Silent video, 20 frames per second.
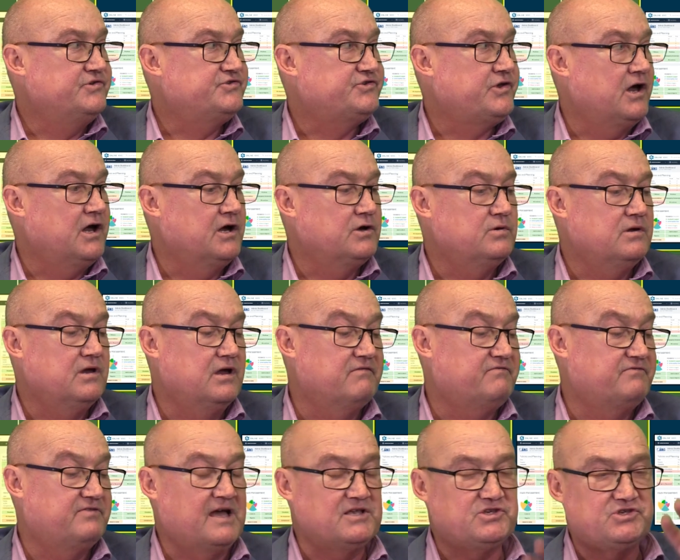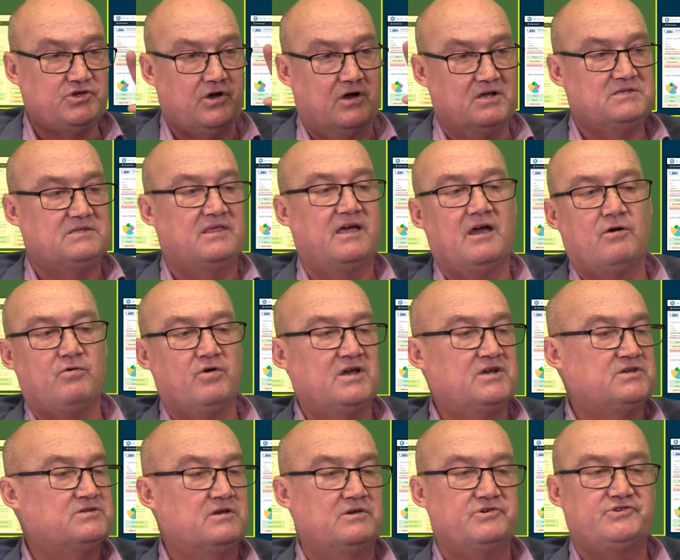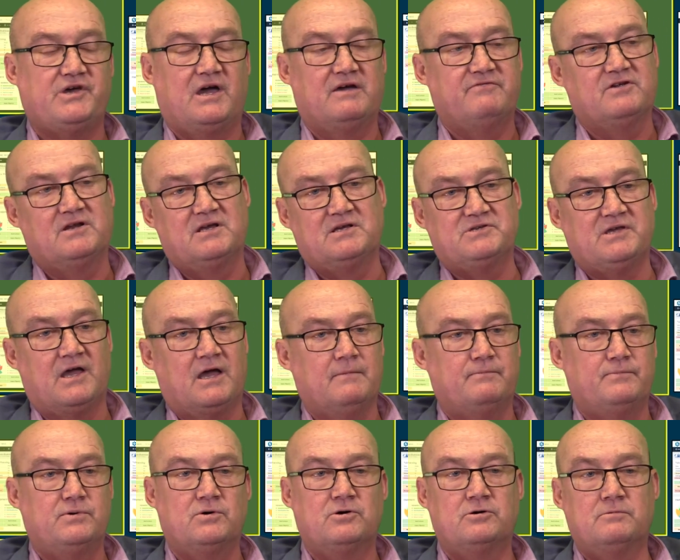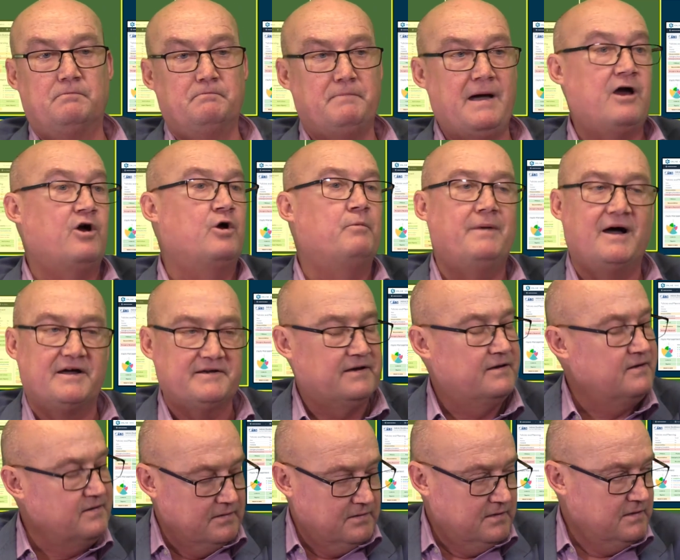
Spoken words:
So if that site there is, say for an example, Parramatta.